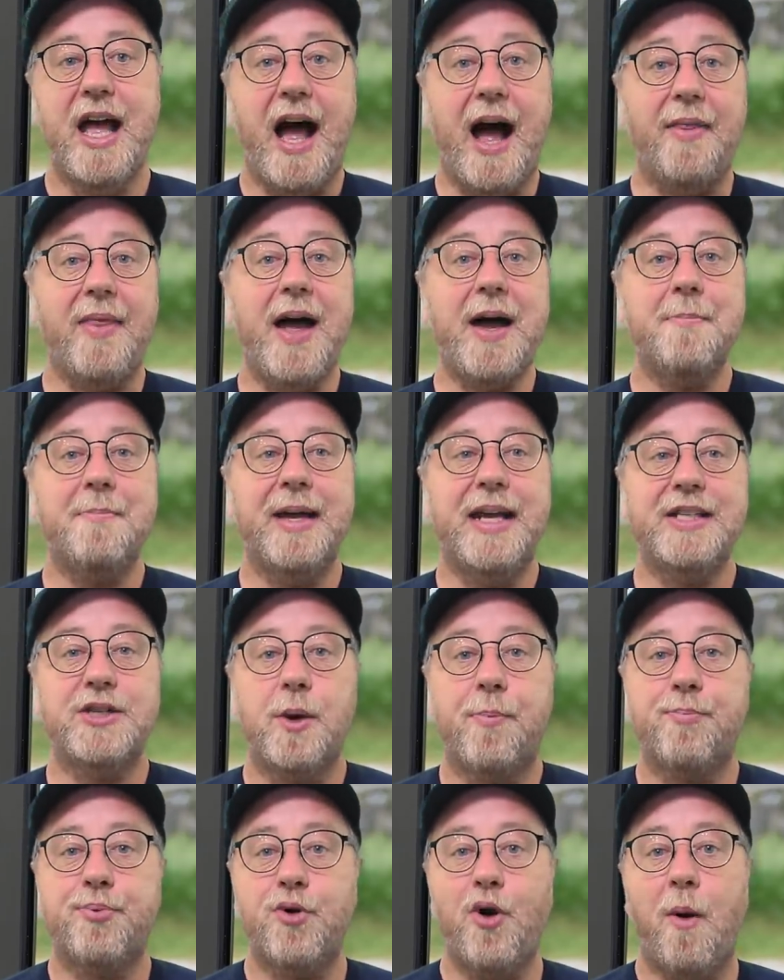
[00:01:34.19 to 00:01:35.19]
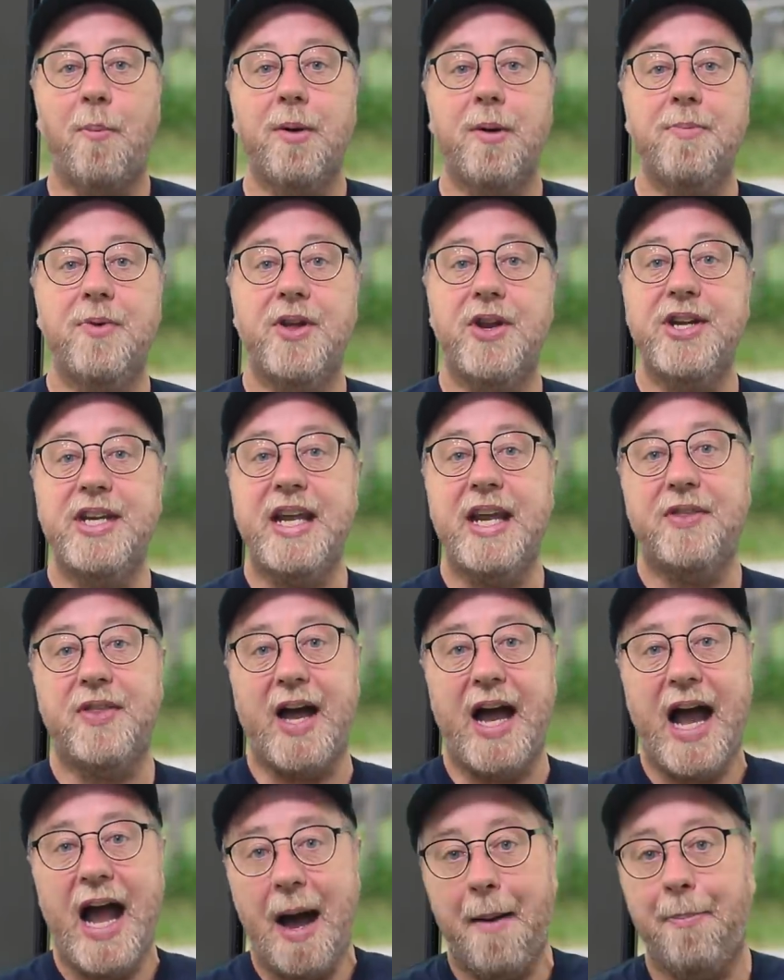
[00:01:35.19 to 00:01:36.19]
And that means a problem that neither
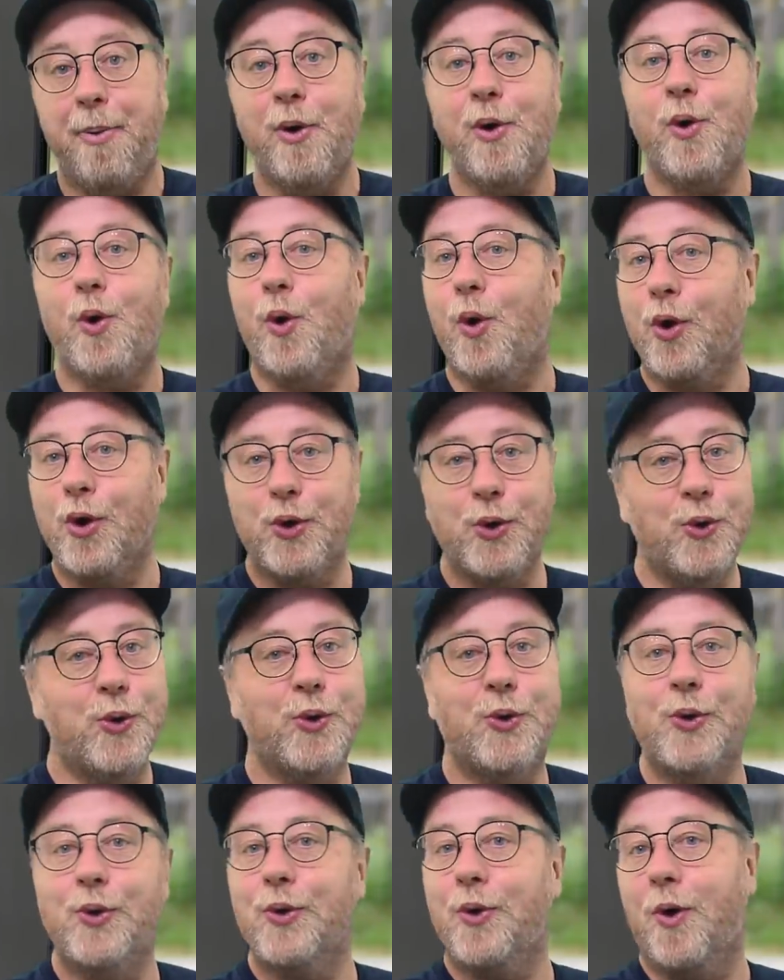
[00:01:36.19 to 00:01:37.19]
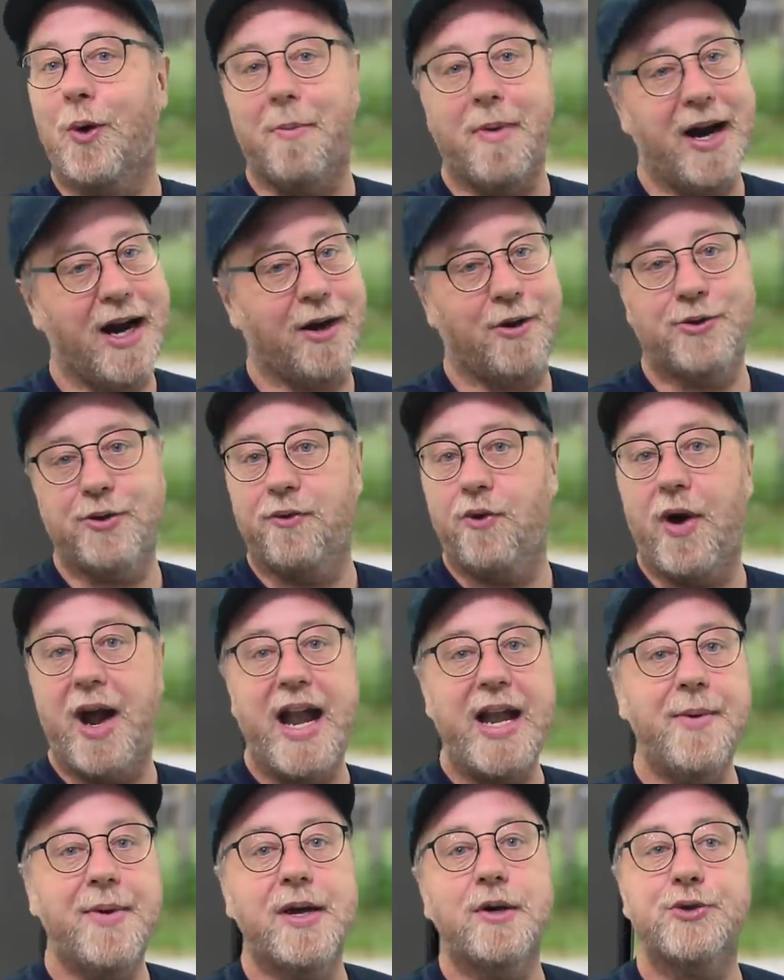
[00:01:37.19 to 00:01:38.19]
Apple or Google or Microsoft or
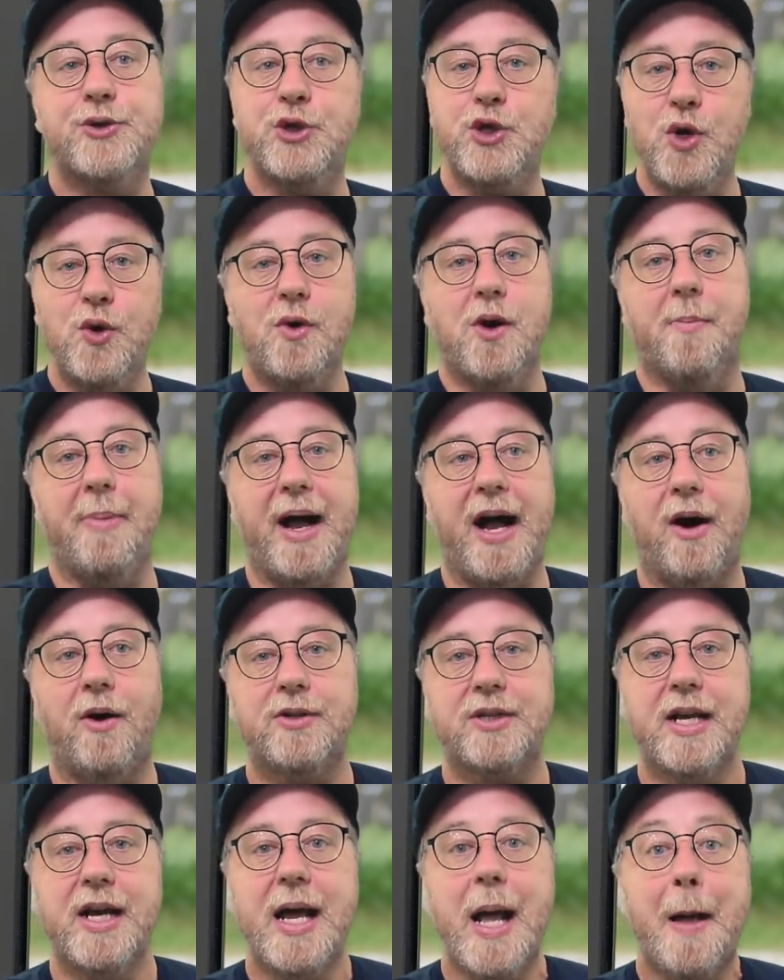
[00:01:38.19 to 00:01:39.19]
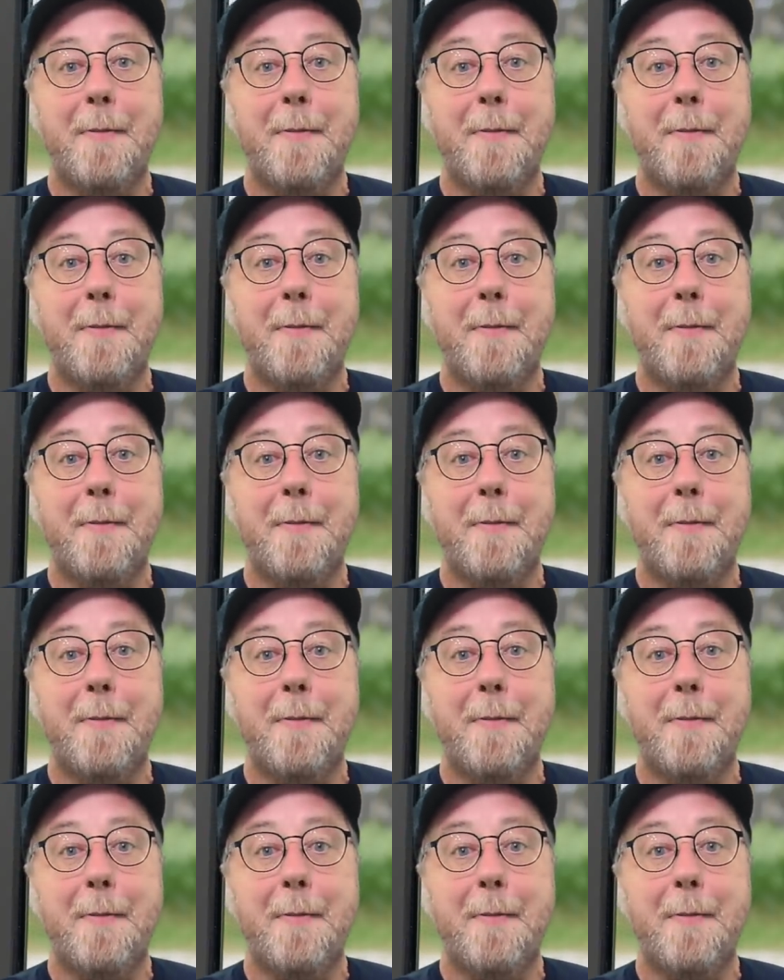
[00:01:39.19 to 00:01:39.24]
anyone else knew about,